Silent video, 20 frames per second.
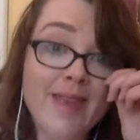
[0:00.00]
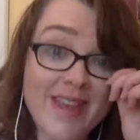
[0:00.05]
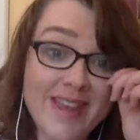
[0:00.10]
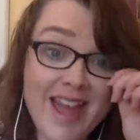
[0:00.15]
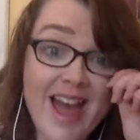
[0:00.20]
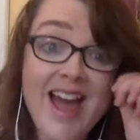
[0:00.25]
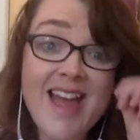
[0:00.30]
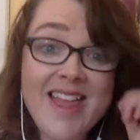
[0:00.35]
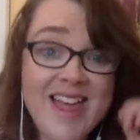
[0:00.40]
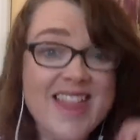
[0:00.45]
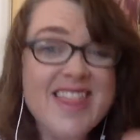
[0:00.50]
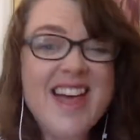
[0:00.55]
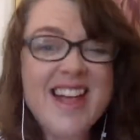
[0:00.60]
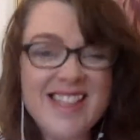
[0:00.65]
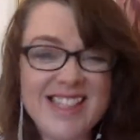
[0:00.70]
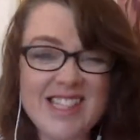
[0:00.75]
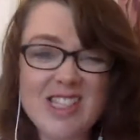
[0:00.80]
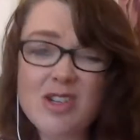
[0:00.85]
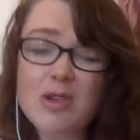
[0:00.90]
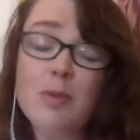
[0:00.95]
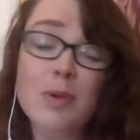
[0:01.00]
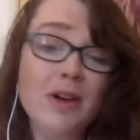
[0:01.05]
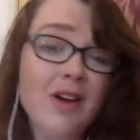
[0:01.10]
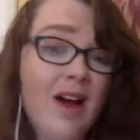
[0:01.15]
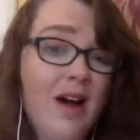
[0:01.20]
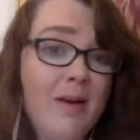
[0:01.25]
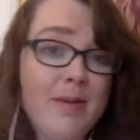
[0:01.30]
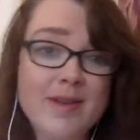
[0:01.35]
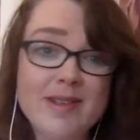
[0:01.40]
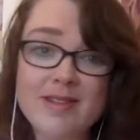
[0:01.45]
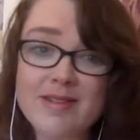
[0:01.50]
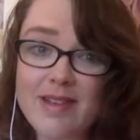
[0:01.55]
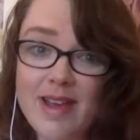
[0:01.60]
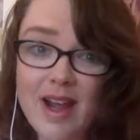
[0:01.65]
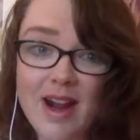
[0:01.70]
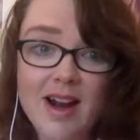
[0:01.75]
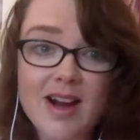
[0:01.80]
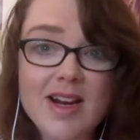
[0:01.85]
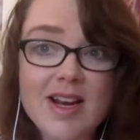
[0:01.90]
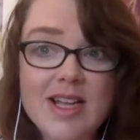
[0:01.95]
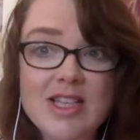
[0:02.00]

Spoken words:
Yeah, that's super common, Karen.